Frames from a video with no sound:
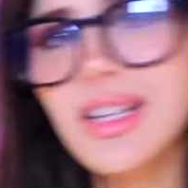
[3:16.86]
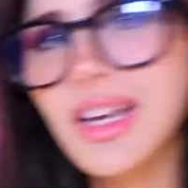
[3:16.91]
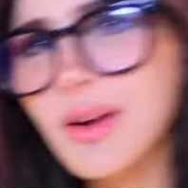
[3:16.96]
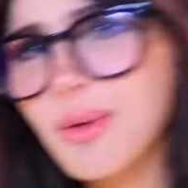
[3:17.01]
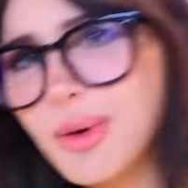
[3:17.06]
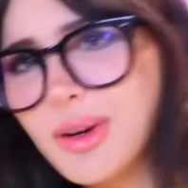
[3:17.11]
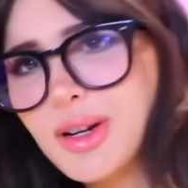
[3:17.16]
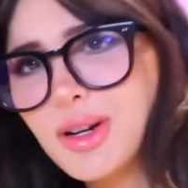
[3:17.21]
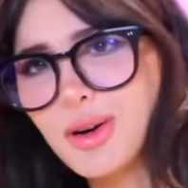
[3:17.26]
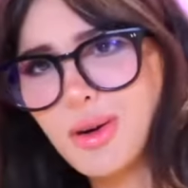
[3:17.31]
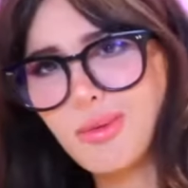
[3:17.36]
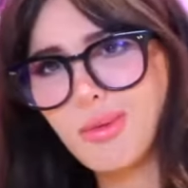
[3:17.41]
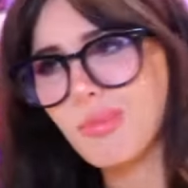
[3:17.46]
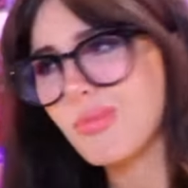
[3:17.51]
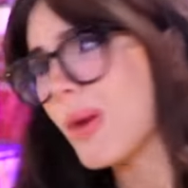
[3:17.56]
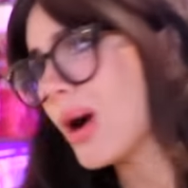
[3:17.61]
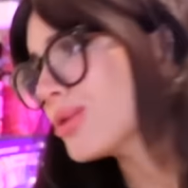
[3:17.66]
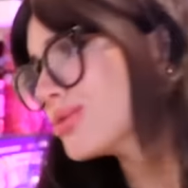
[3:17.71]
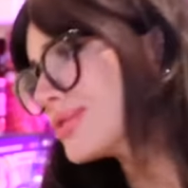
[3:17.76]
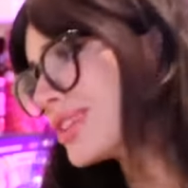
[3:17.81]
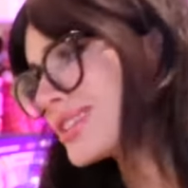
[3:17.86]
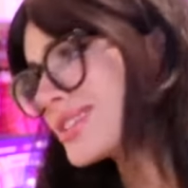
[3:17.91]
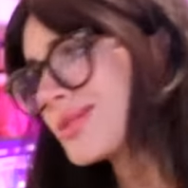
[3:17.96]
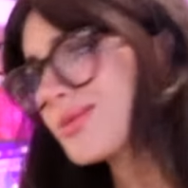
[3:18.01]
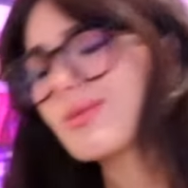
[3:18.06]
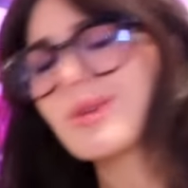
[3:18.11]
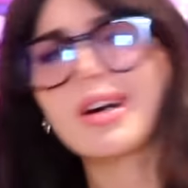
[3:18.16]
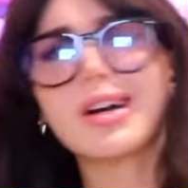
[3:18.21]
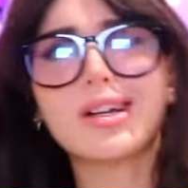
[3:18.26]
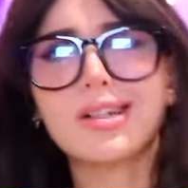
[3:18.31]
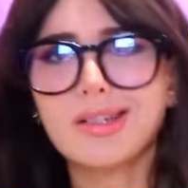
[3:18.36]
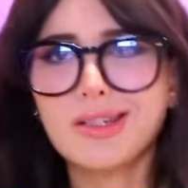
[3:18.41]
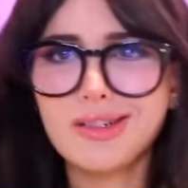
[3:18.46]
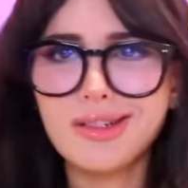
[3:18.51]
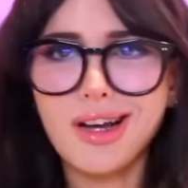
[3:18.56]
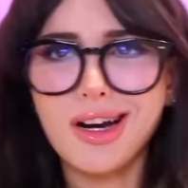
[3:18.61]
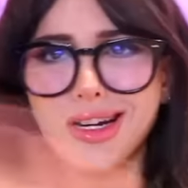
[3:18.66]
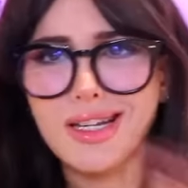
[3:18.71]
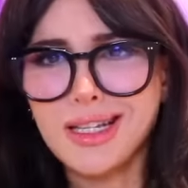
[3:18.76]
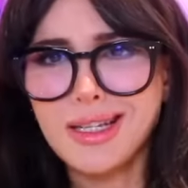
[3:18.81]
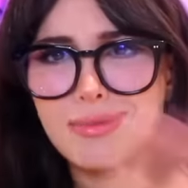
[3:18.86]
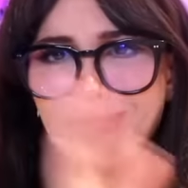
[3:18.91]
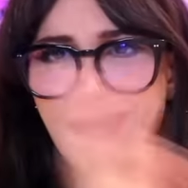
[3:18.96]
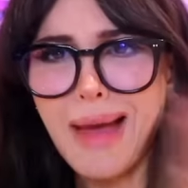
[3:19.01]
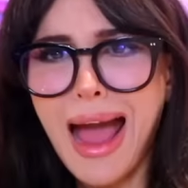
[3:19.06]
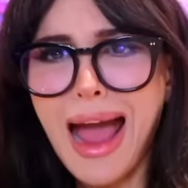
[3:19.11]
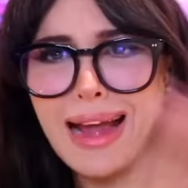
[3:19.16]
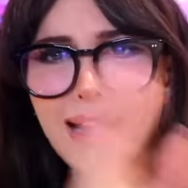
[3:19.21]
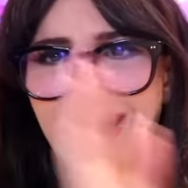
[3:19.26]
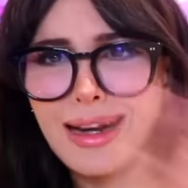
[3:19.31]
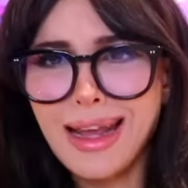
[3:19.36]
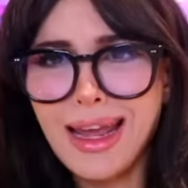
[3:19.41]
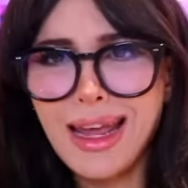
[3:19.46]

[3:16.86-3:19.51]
like when your remote doesn't work and you start smacking